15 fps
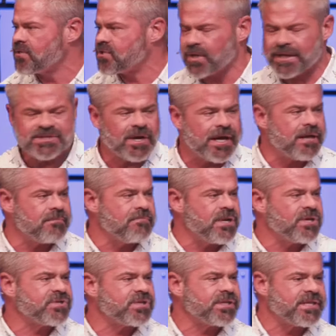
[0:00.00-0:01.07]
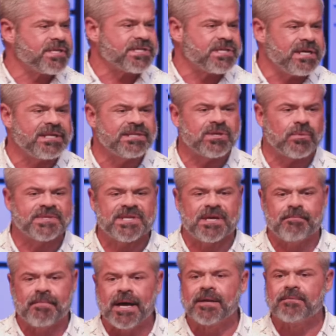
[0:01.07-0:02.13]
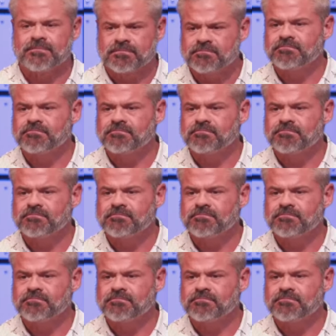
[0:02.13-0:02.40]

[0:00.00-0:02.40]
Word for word: So let's go ahead and minister to this need until we see it met.